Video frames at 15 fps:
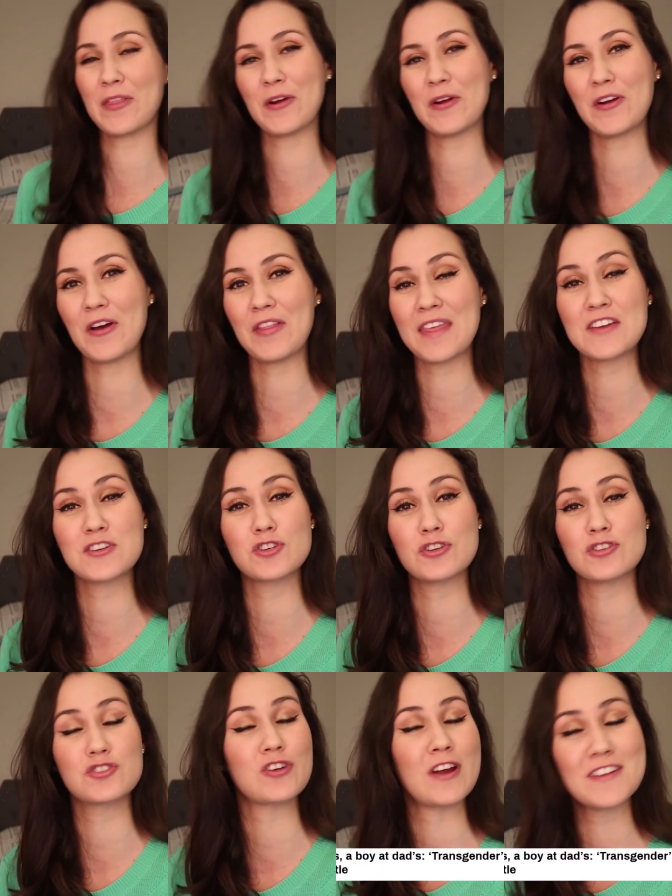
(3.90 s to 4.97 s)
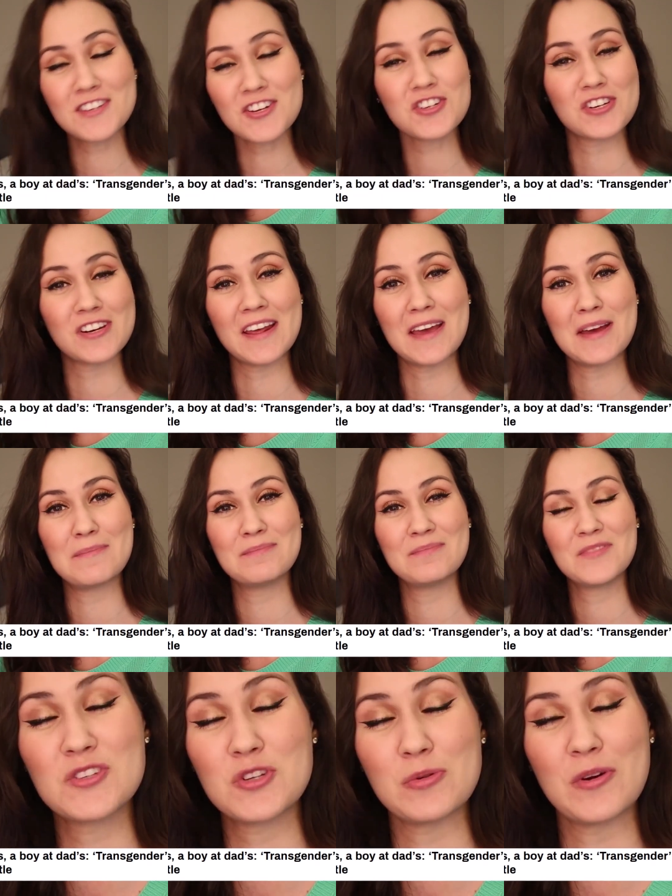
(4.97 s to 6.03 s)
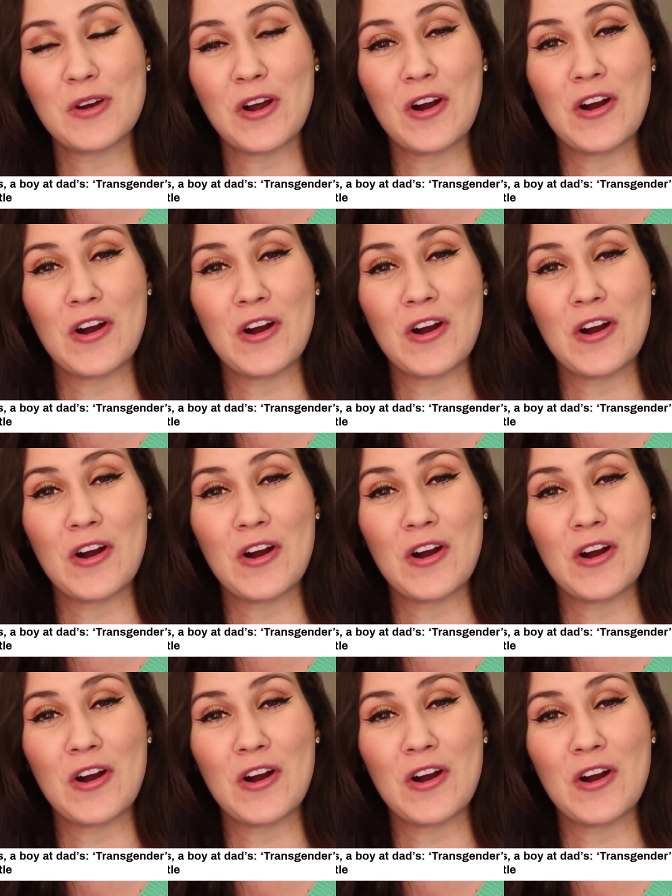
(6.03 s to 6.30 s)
whether or not they should transition him to a